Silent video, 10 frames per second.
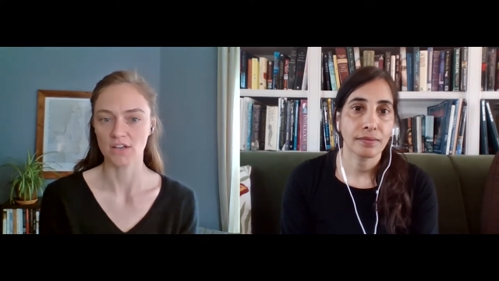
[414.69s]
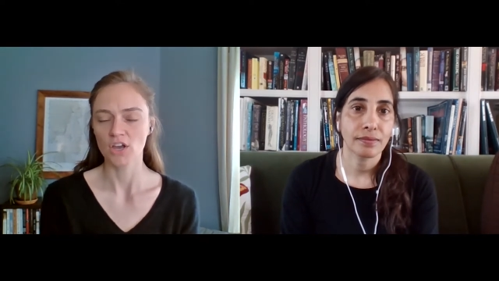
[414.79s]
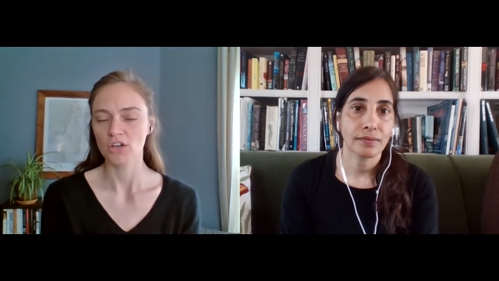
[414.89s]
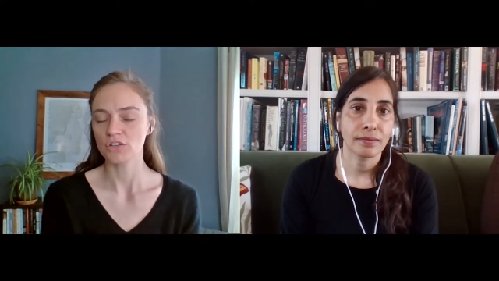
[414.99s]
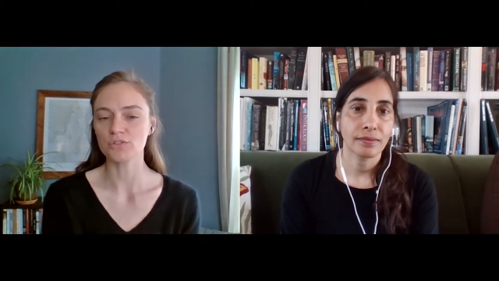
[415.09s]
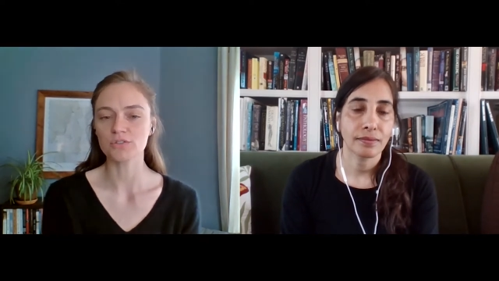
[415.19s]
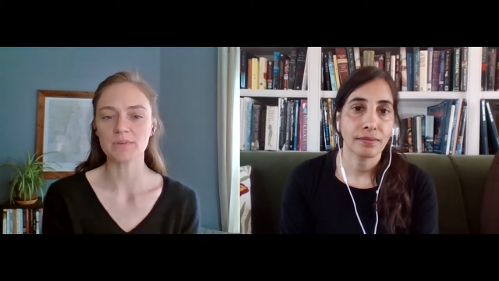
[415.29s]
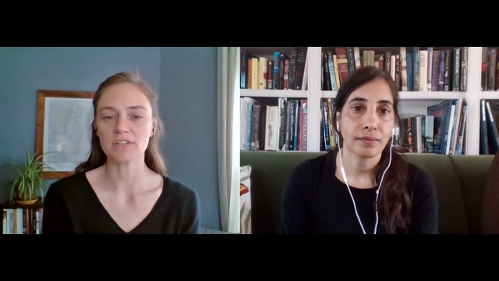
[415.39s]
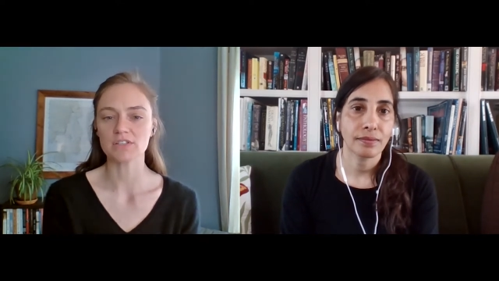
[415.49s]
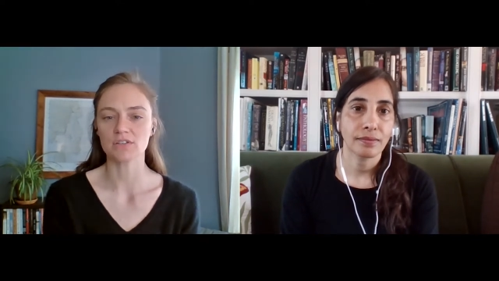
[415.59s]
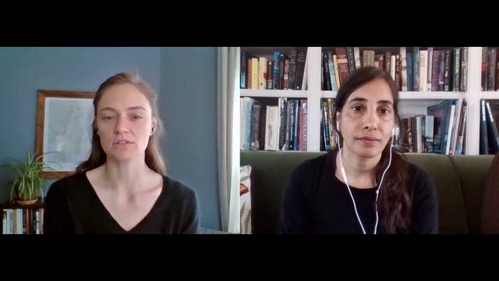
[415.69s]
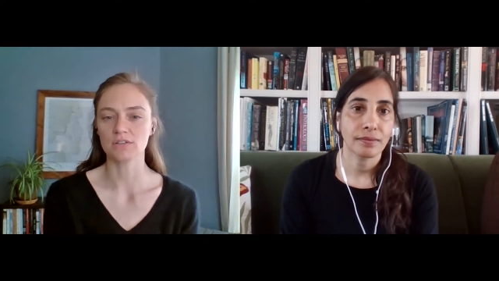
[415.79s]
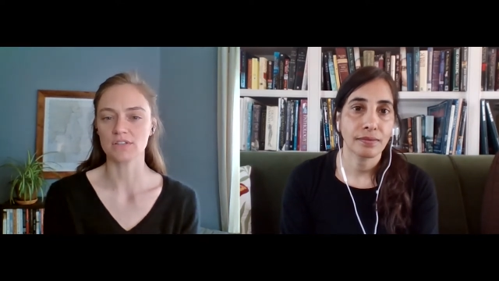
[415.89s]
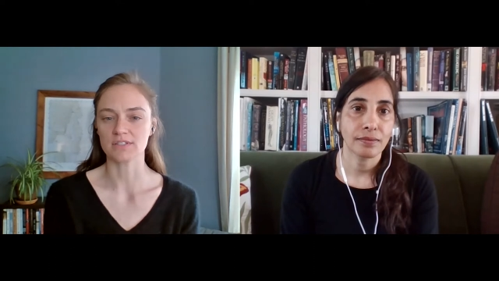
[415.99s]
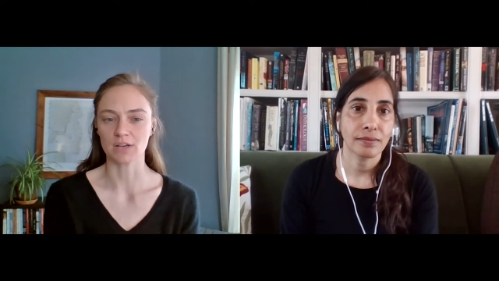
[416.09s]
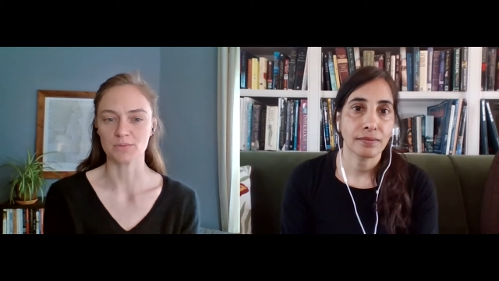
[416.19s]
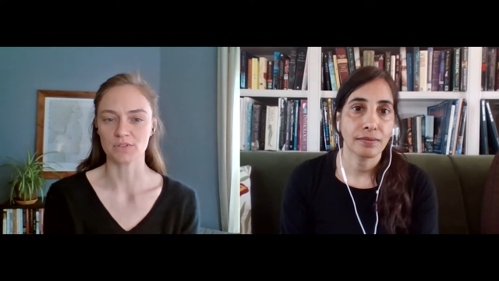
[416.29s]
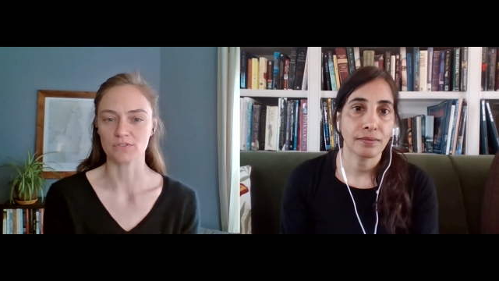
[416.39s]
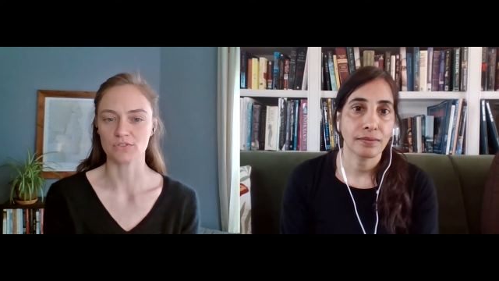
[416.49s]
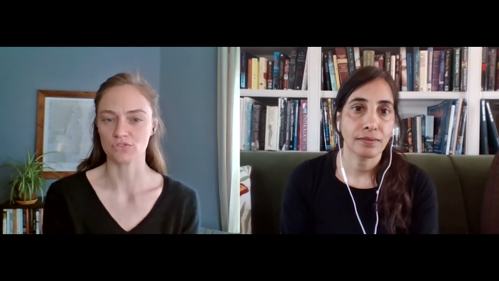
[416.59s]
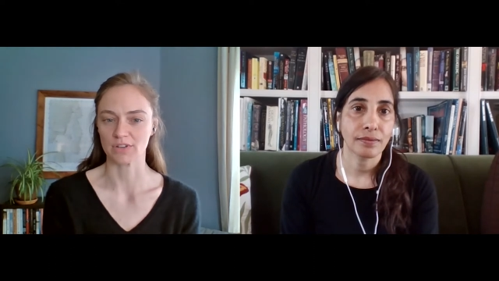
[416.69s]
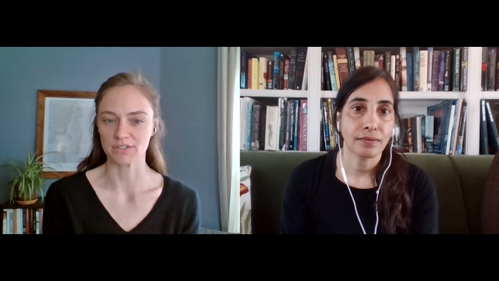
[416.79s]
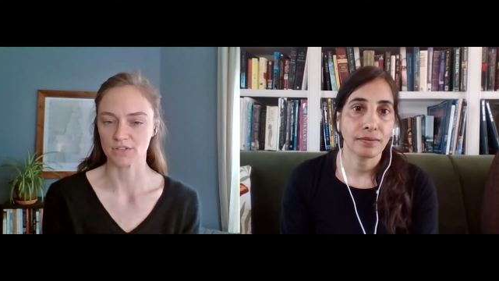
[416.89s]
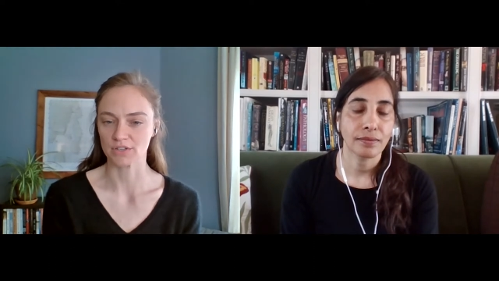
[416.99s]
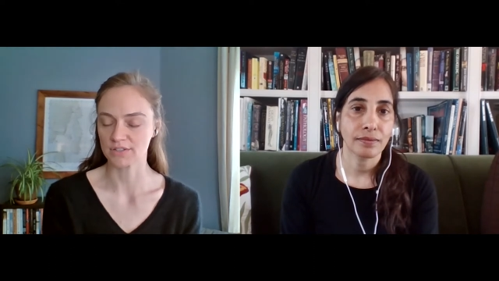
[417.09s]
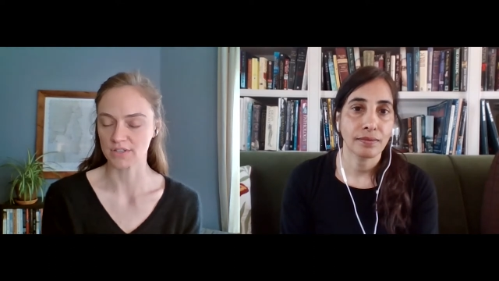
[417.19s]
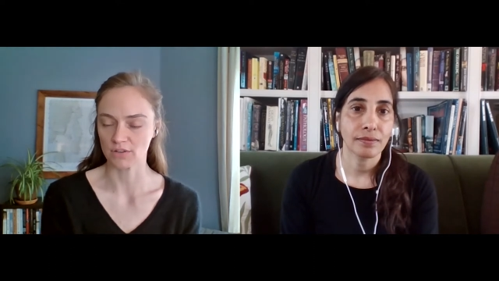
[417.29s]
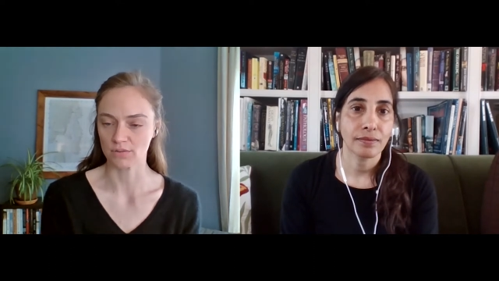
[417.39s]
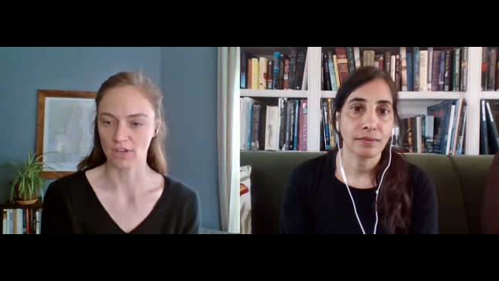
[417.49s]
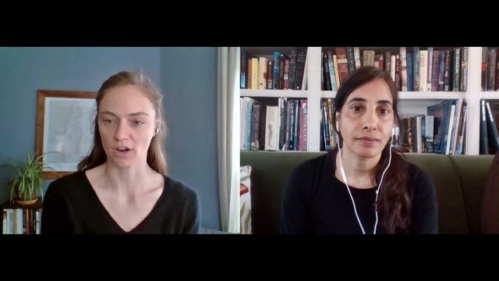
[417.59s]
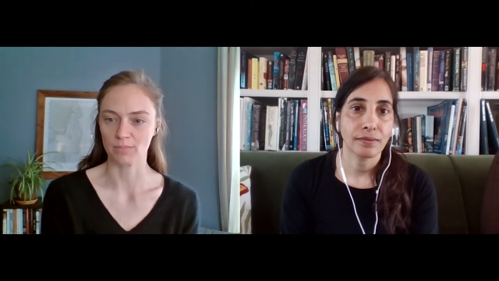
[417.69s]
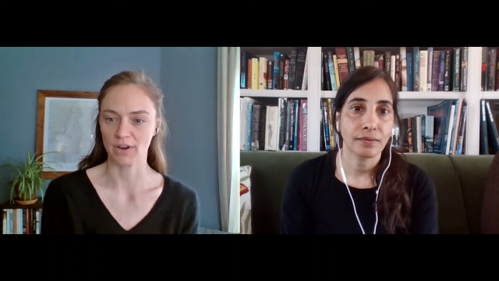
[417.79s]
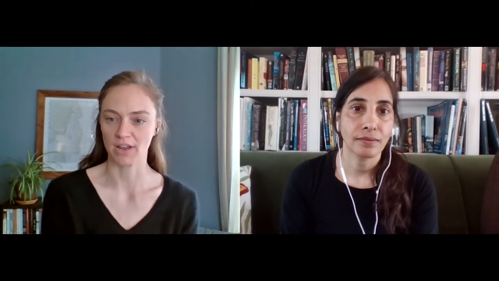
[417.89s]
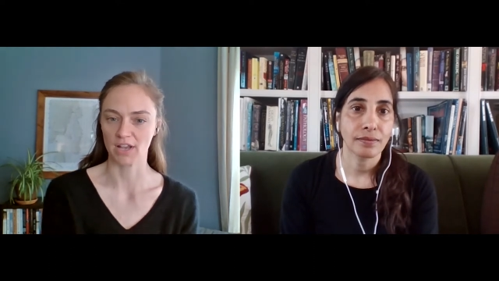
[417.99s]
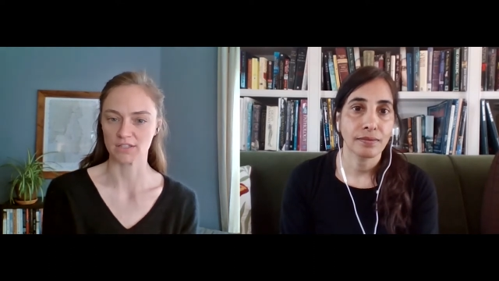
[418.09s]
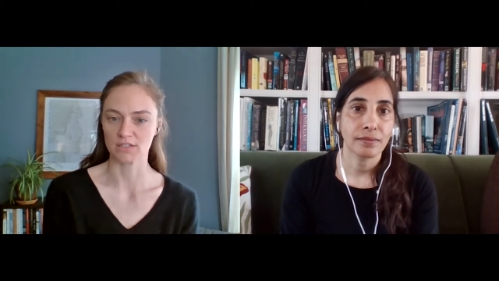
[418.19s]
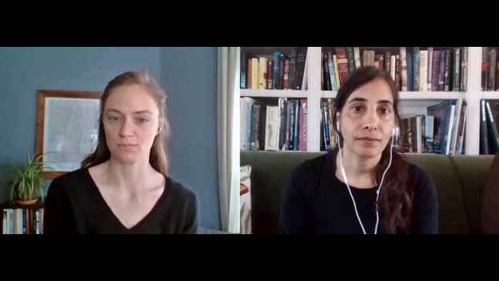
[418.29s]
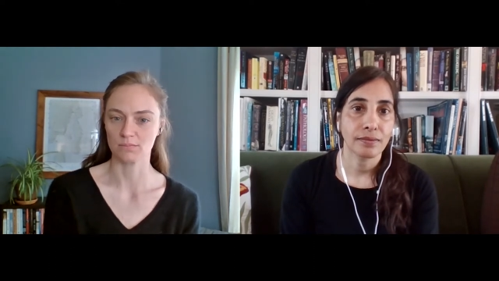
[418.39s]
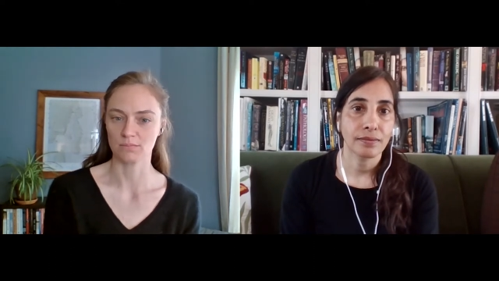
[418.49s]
Speaker 1: And could you speak to the types of stressors that you think are putting us